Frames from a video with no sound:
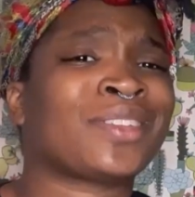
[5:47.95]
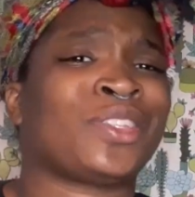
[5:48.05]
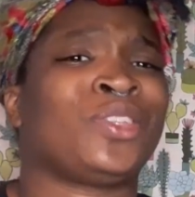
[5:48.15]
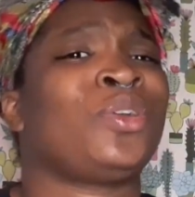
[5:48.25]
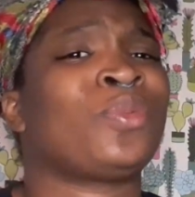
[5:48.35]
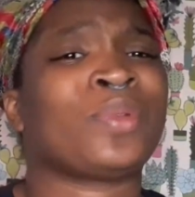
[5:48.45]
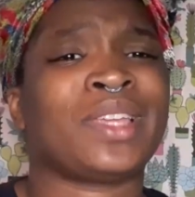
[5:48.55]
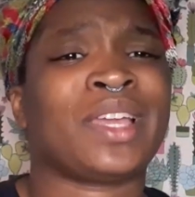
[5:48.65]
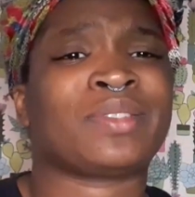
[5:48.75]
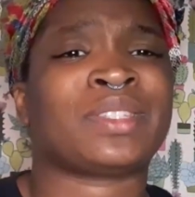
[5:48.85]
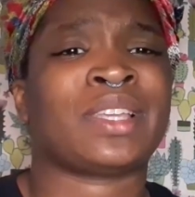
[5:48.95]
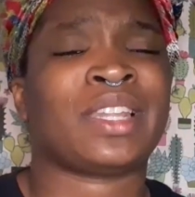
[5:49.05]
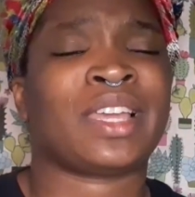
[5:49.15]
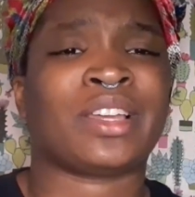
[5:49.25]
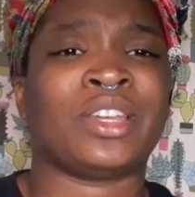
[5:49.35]
you don't really have
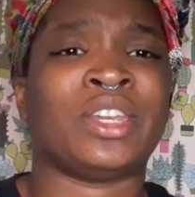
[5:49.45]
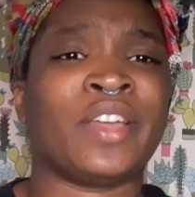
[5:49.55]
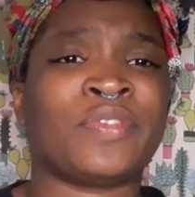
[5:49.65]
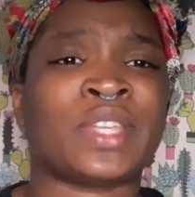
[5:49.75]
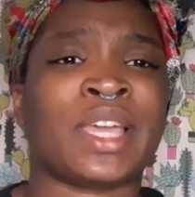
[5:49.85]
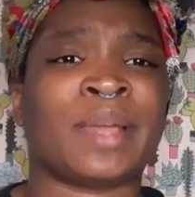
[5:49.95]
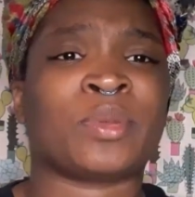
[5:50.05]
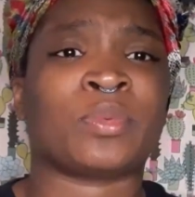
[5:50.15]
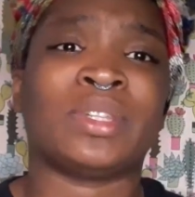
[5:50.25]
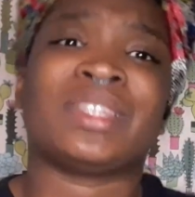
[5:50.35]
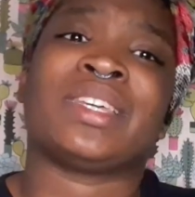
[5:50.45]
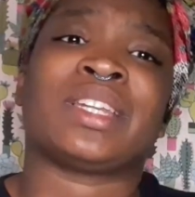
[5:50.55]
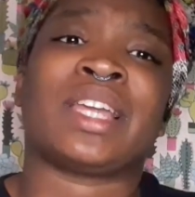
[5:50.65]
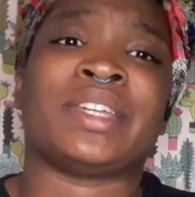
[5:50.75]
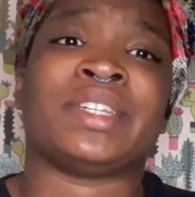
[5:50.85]
like enough time to really get a
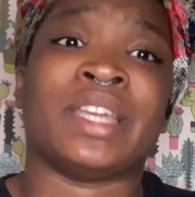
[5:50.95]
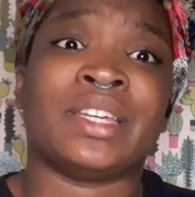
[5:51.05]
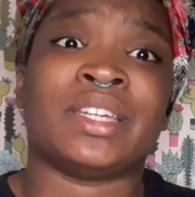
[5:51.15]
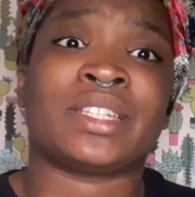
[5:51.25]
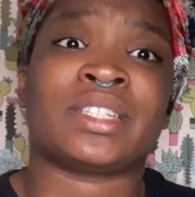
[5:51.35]
lot done.